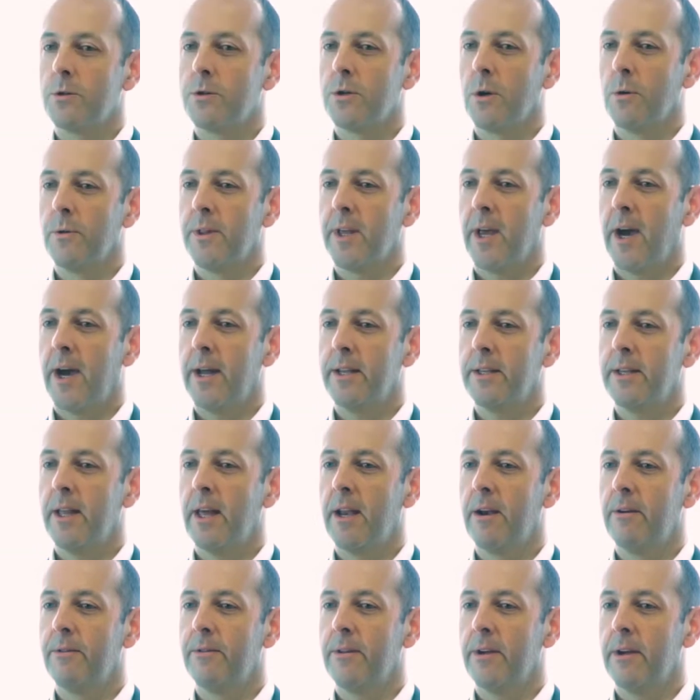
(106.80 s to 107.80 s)
So the
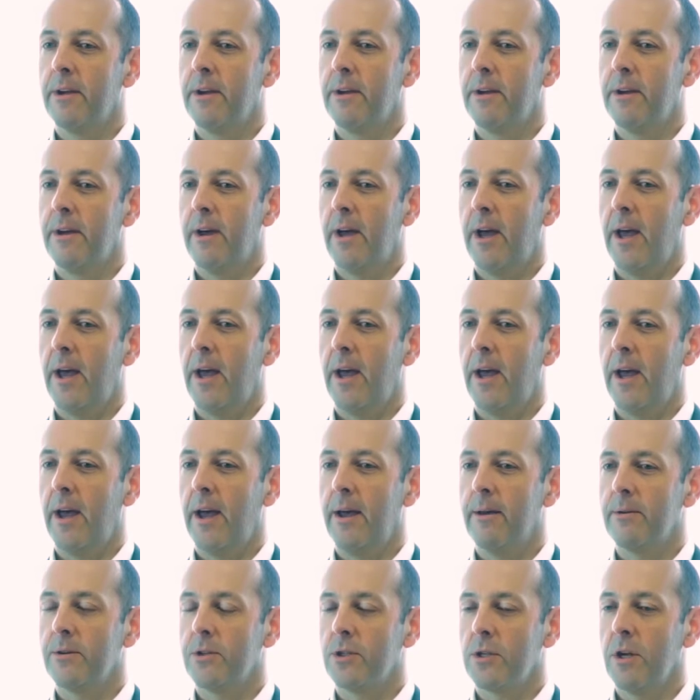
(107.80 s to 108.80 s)
idea of the
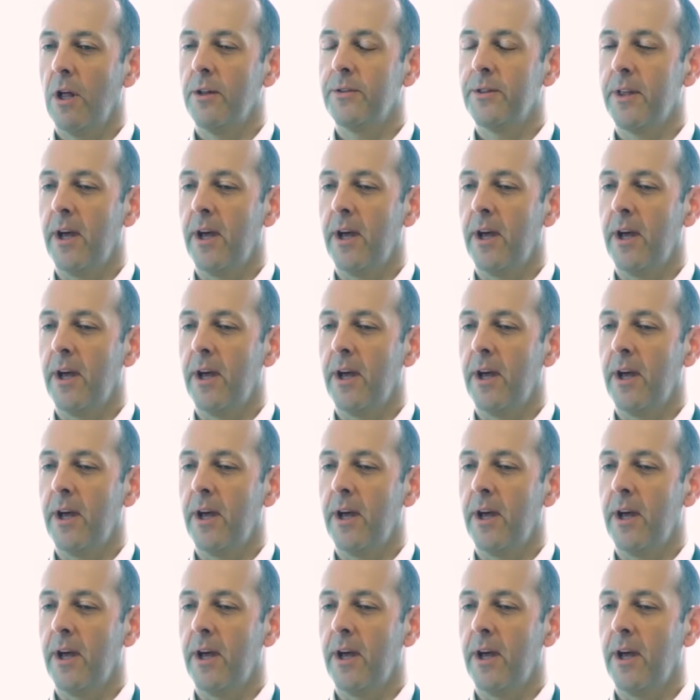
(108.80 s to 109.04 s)
slot